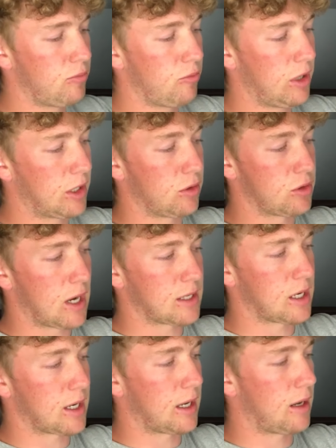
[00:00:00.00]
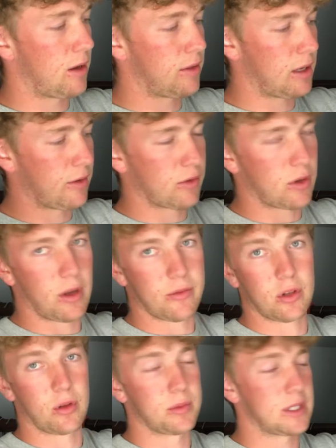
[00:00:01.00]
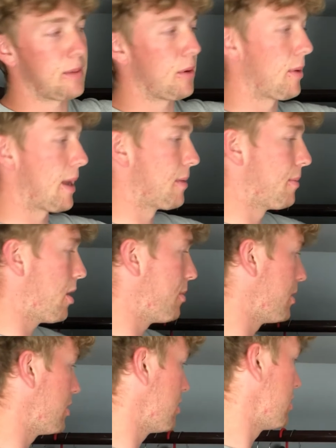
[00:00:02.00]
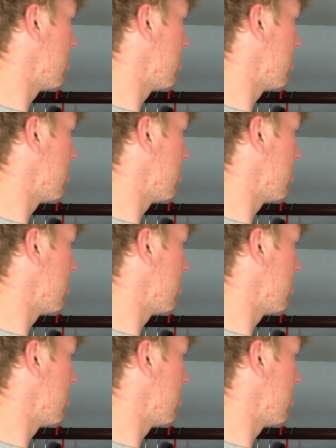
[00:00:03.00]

Really cool track jacket. I think I've got it on Depop at the moment.